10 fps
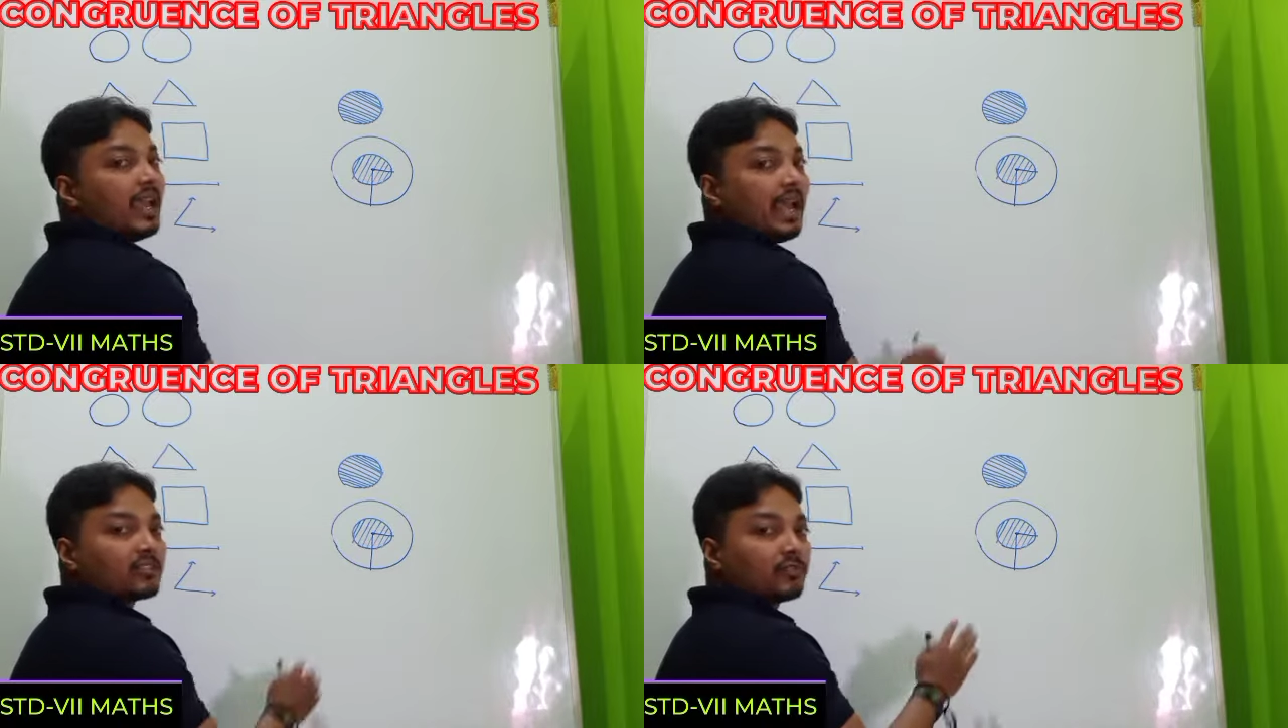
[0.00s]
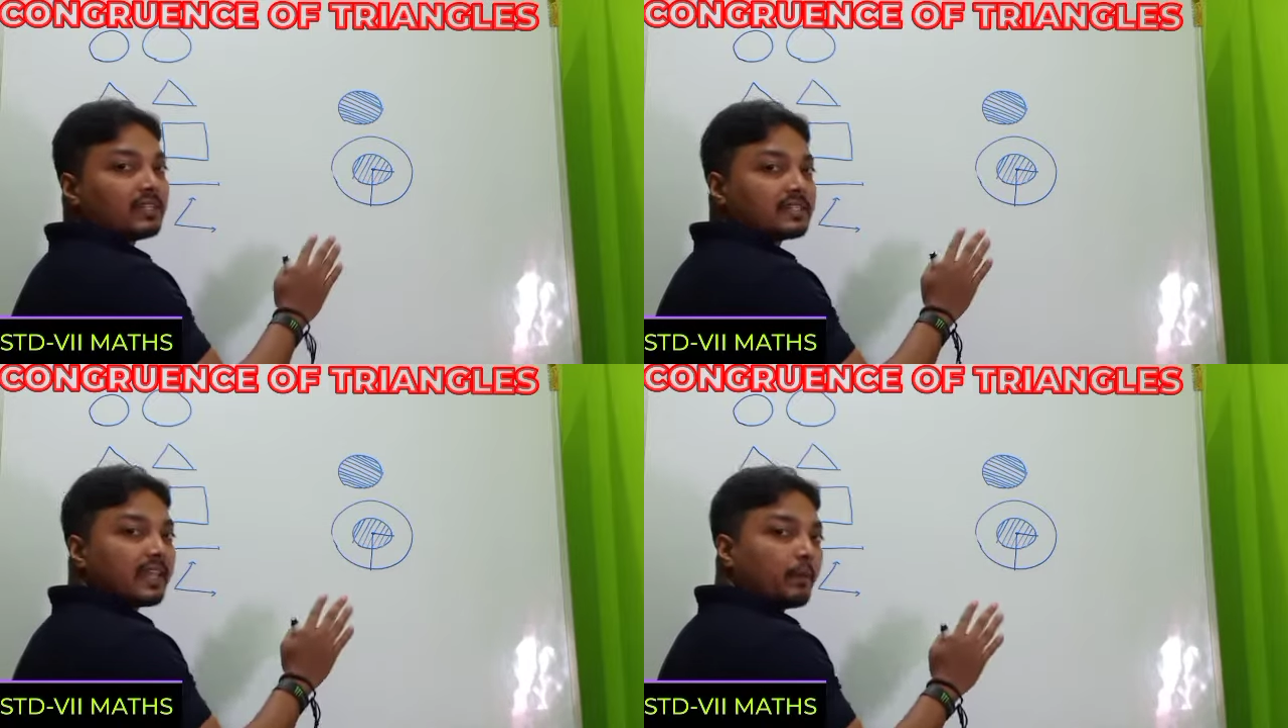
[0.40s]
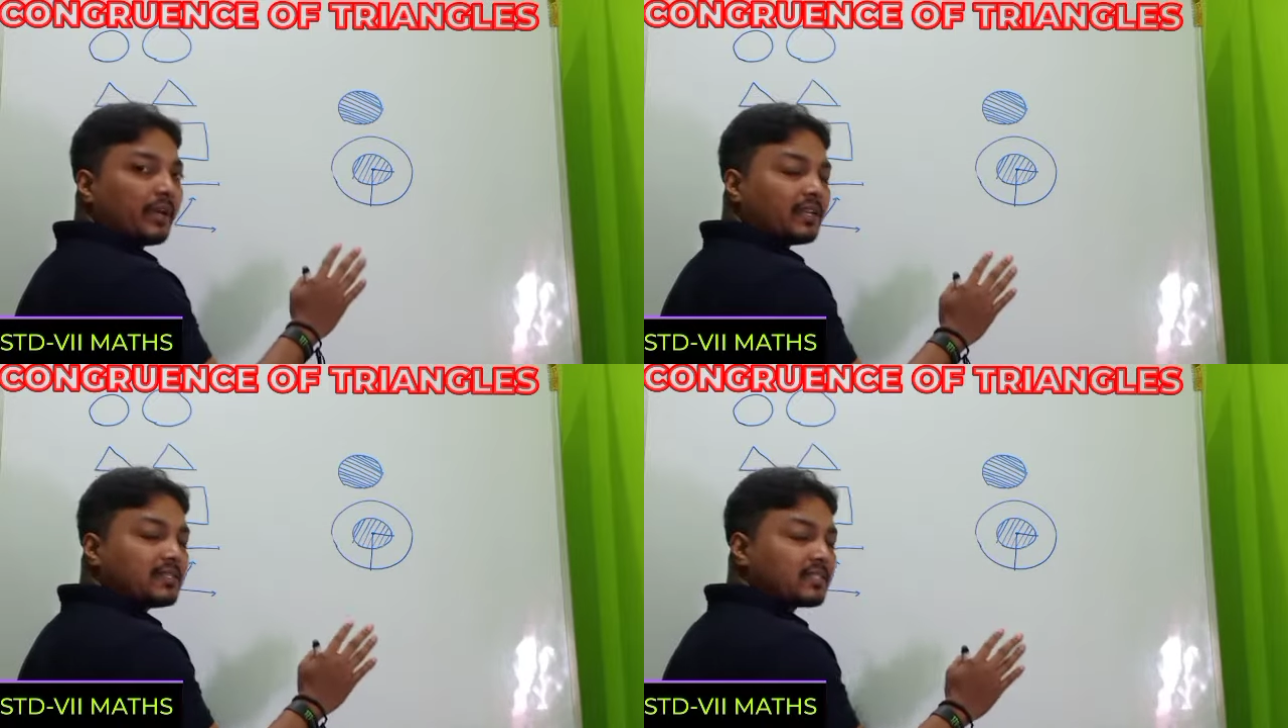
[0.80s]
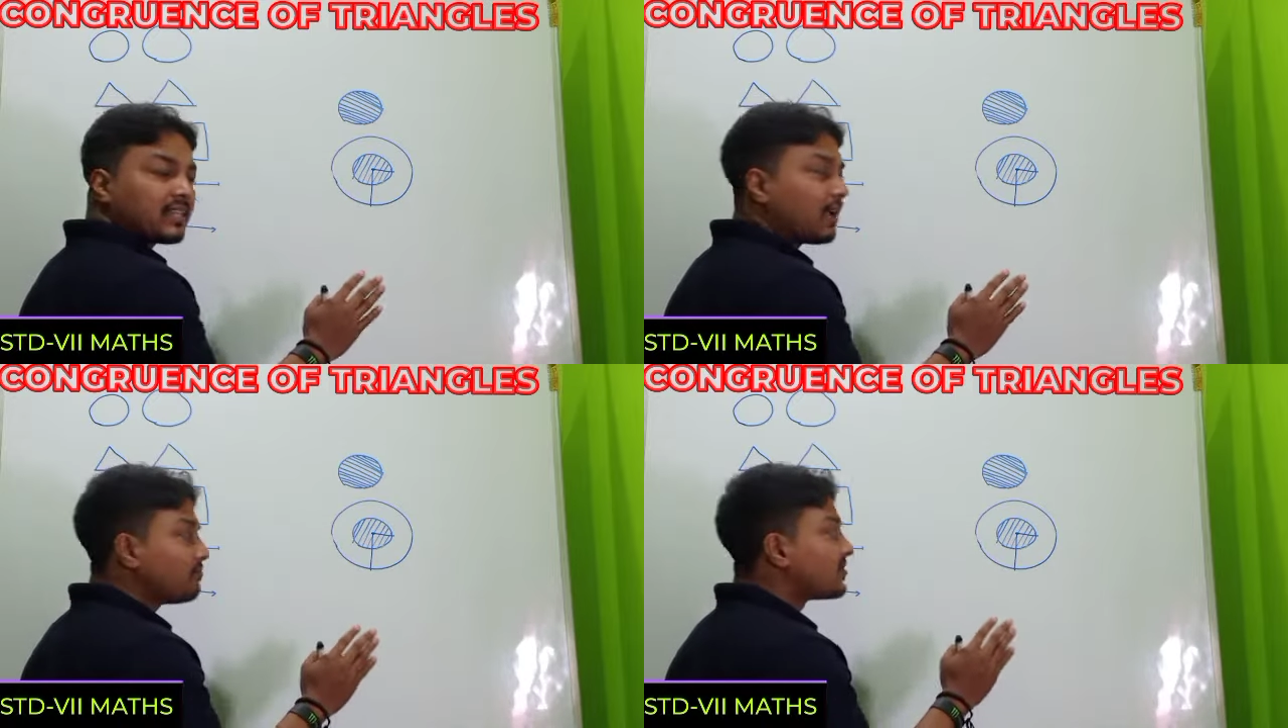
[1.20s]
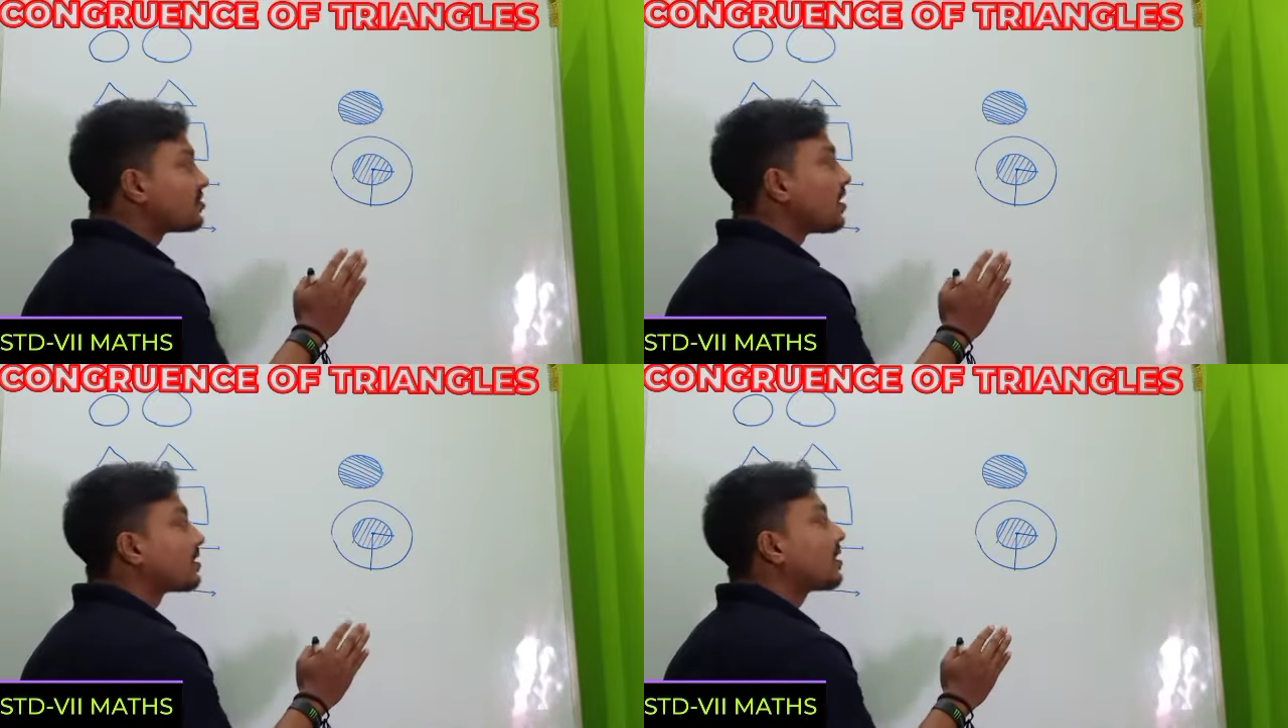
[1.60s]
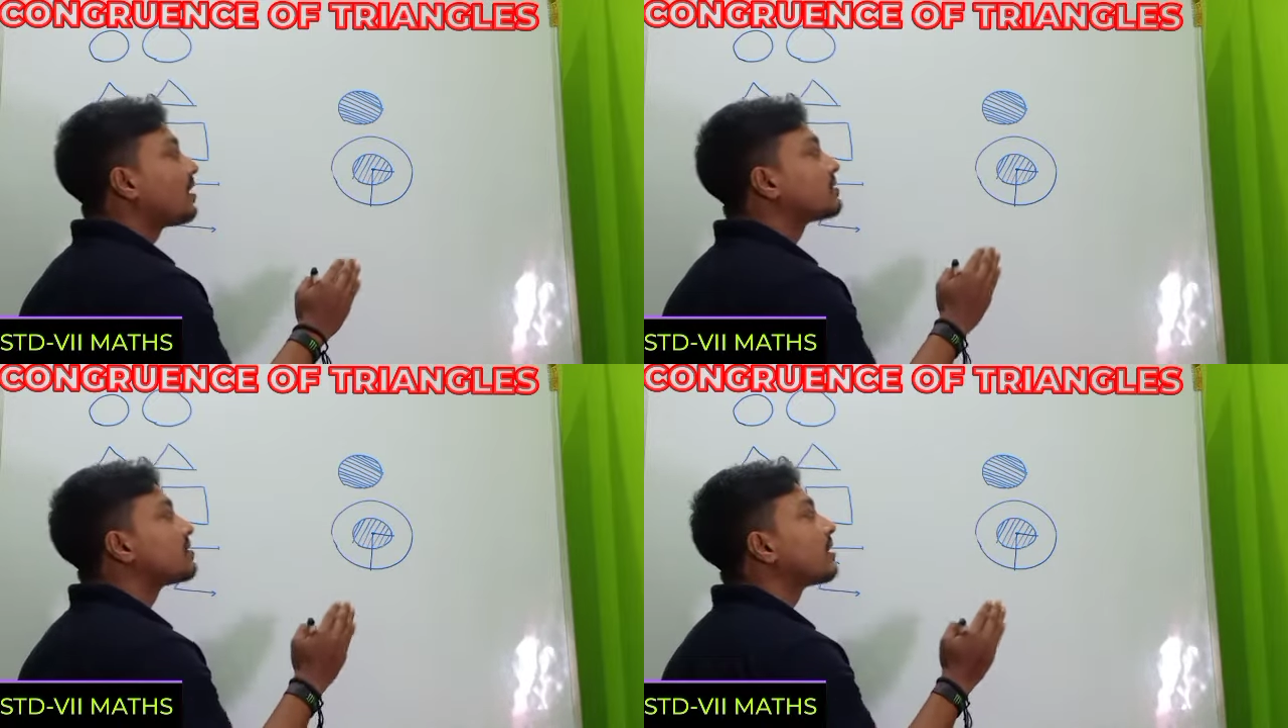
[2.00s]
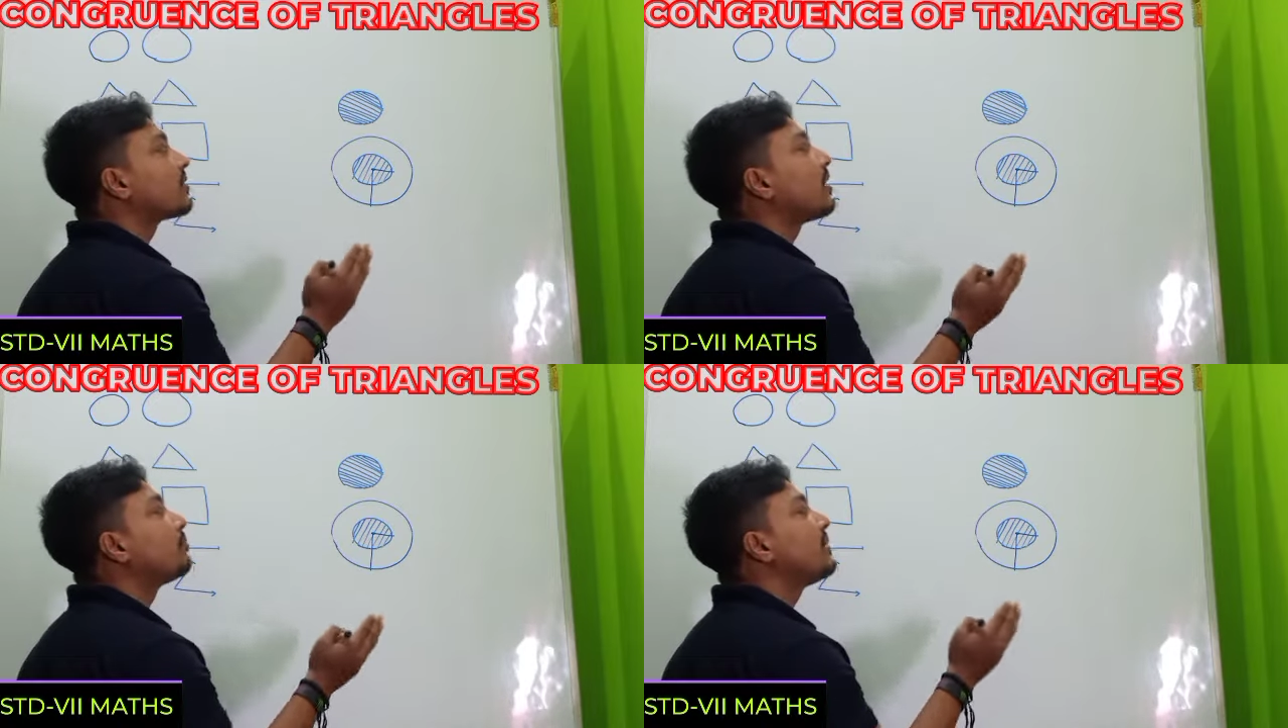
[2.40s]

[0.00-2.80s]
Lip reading: Actually shape it is same. Circle